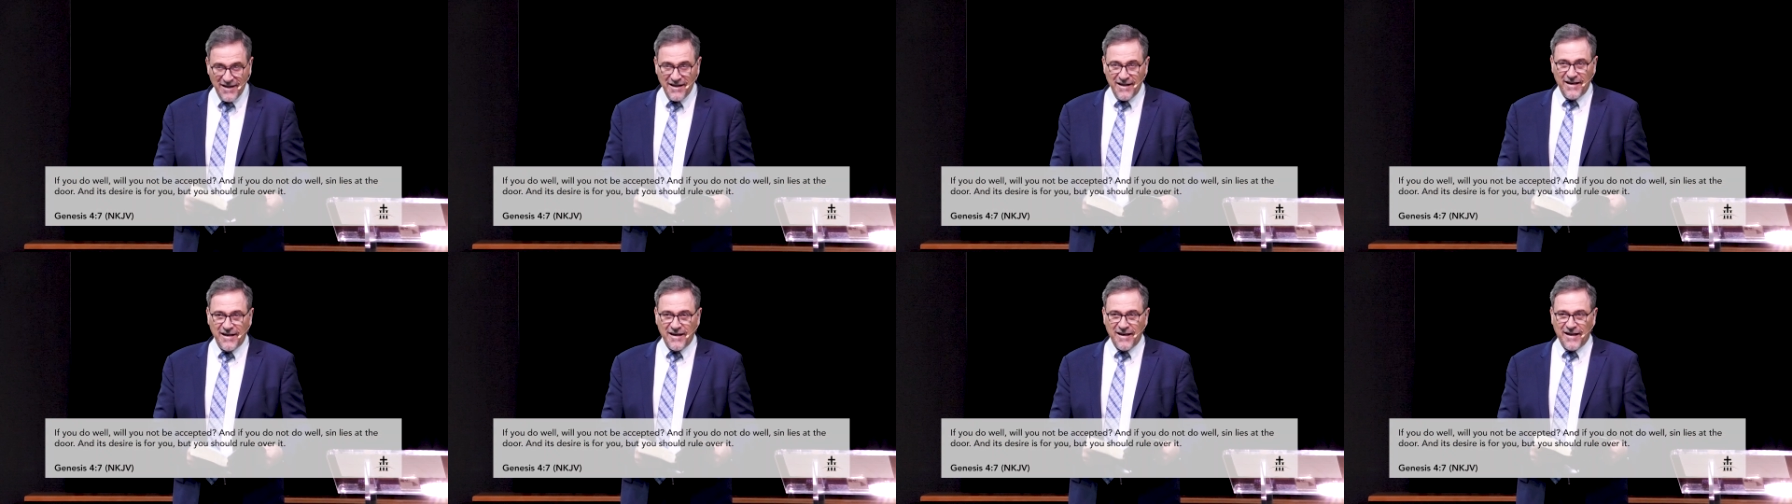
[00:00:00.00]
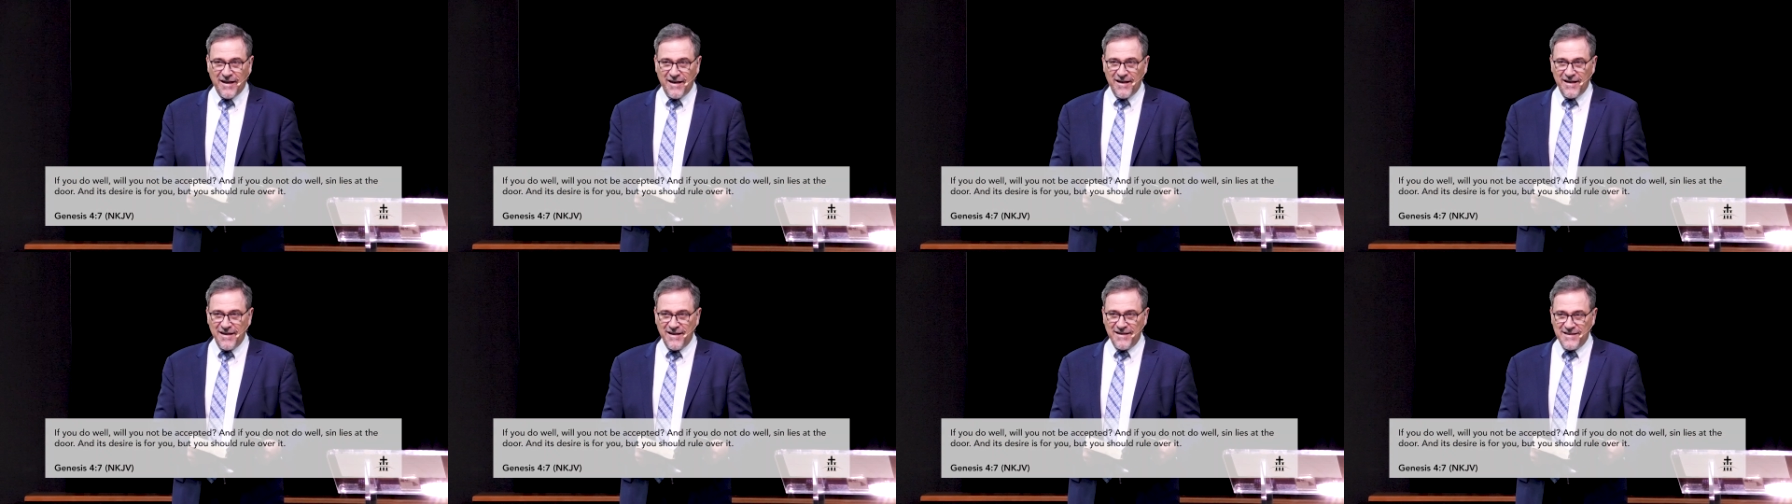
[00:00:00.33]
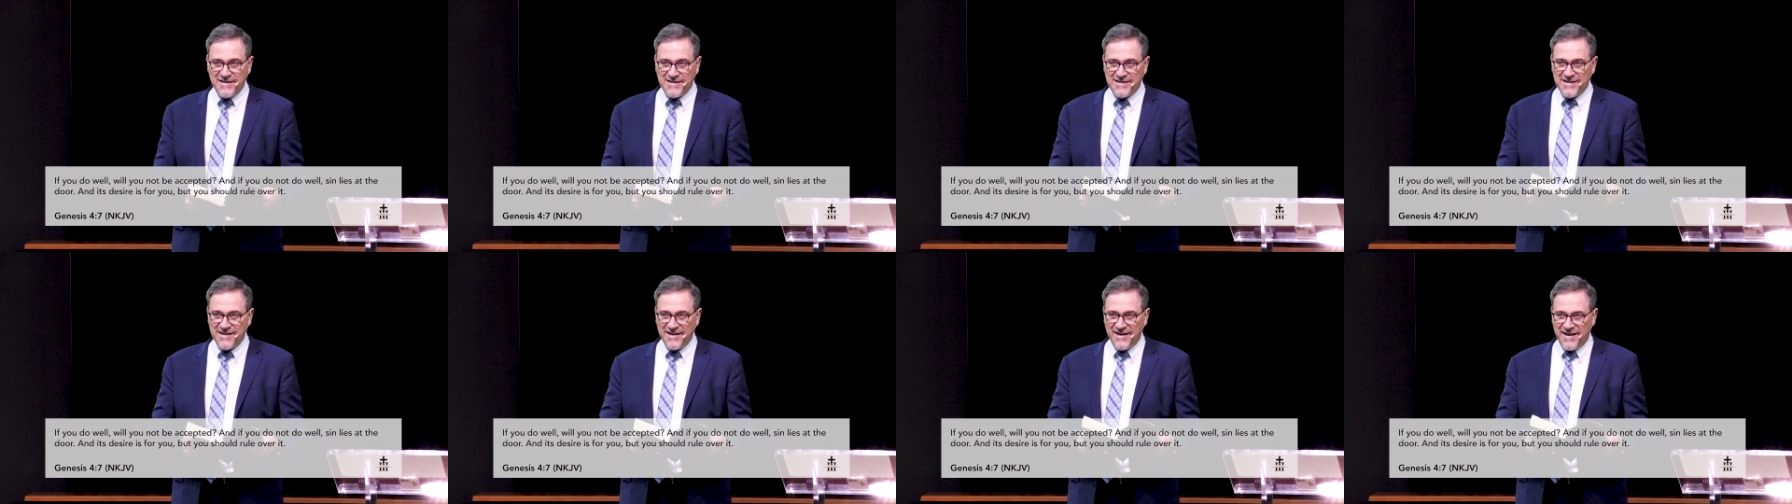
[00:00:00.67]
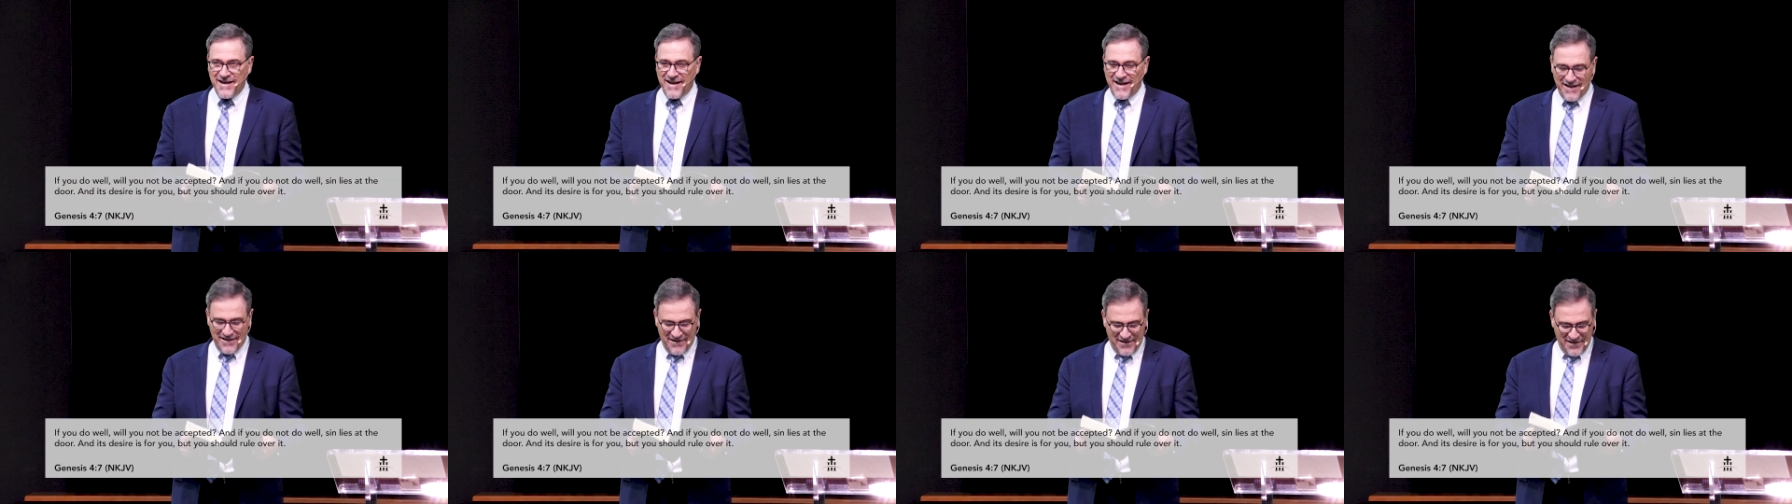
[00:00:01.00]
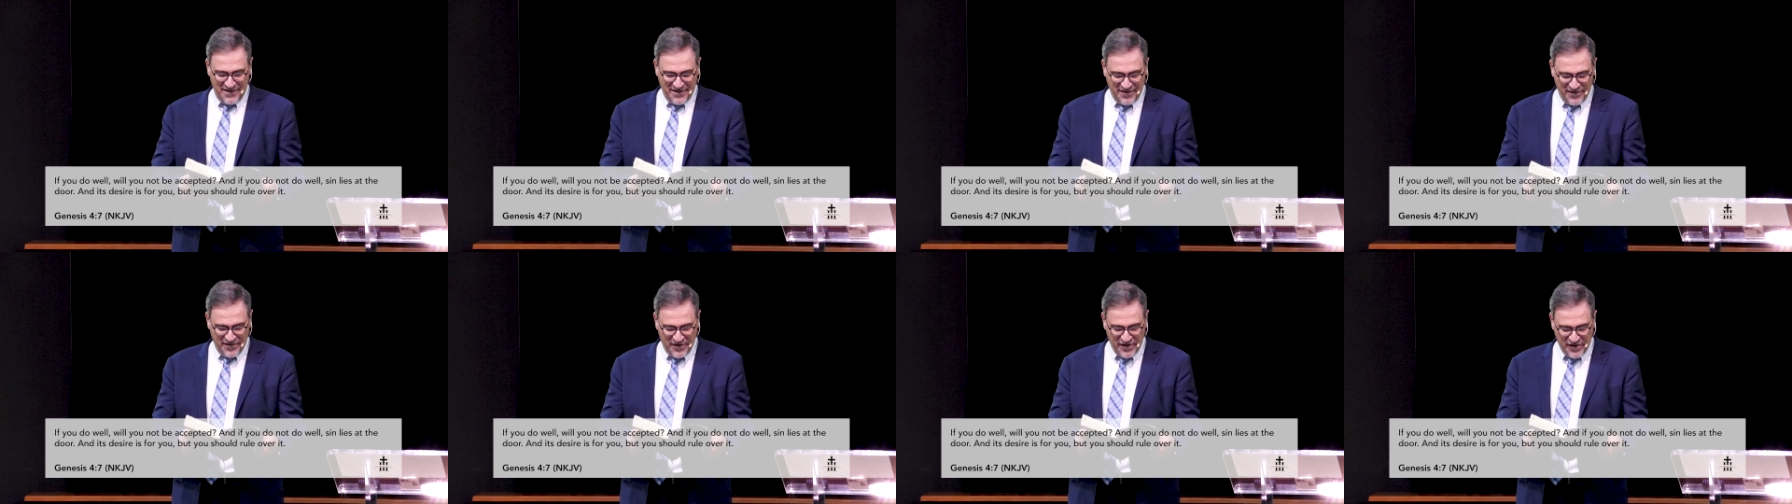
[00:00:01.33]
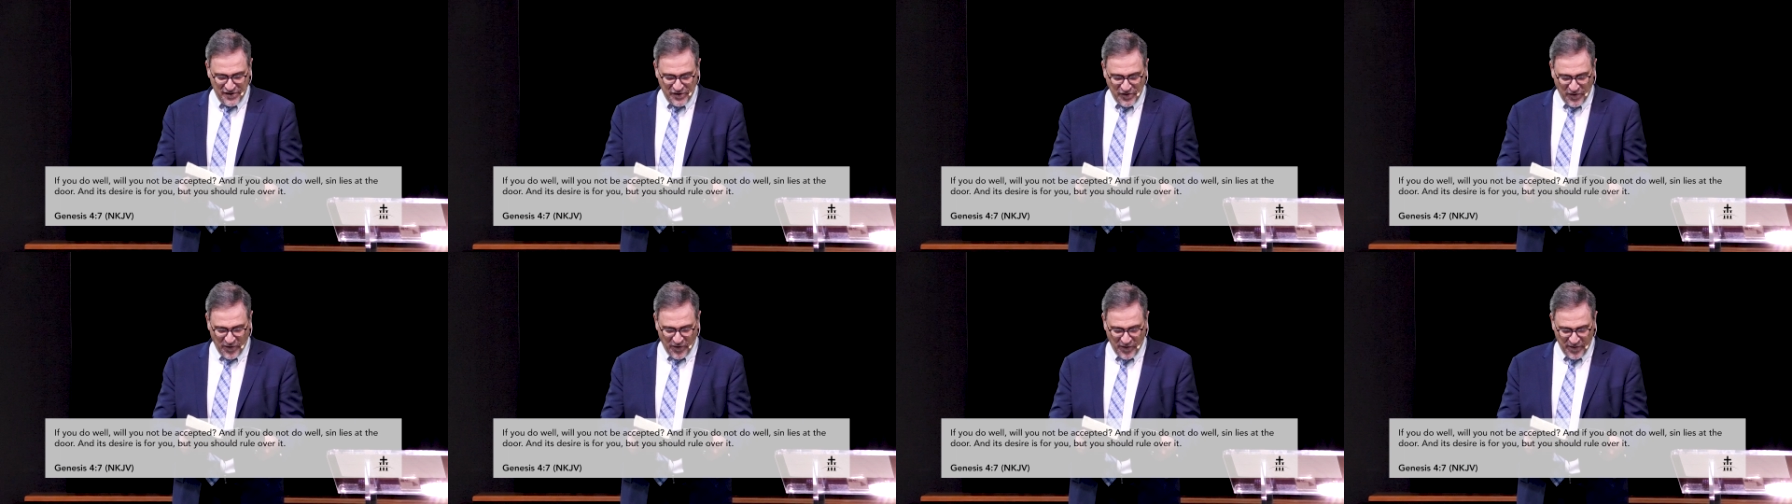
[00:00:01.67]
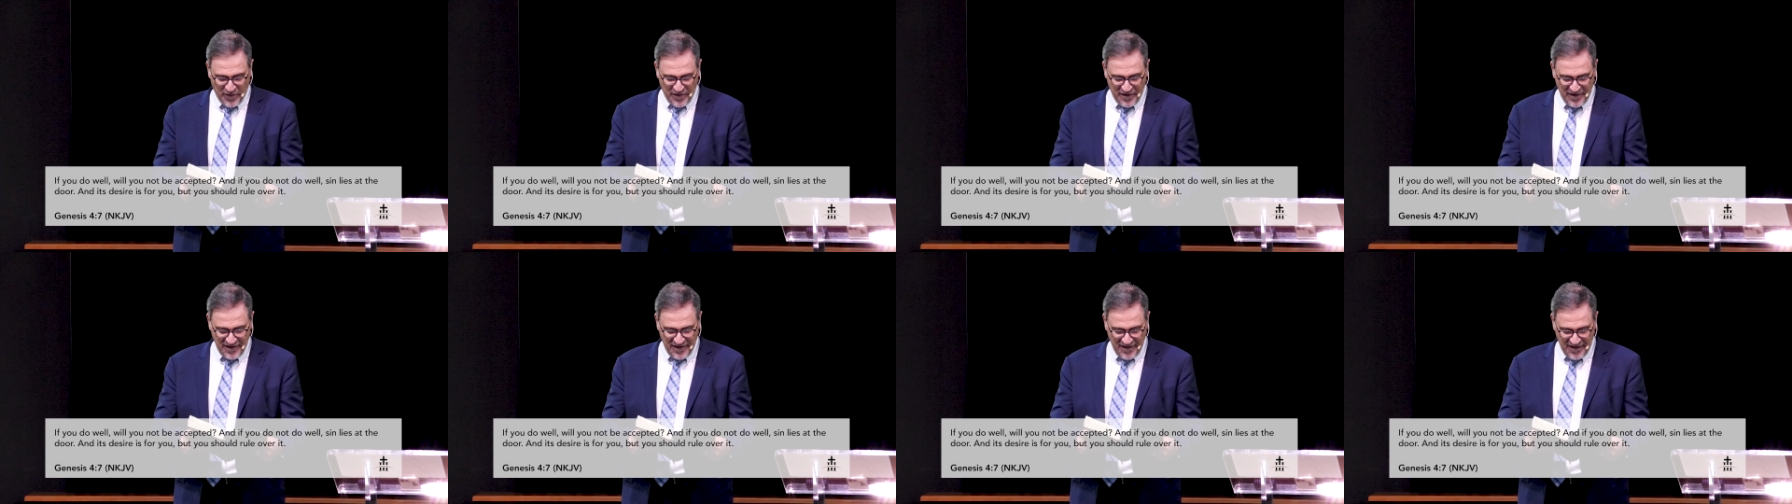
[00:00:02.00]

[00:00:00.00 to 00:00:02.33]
lies at the door,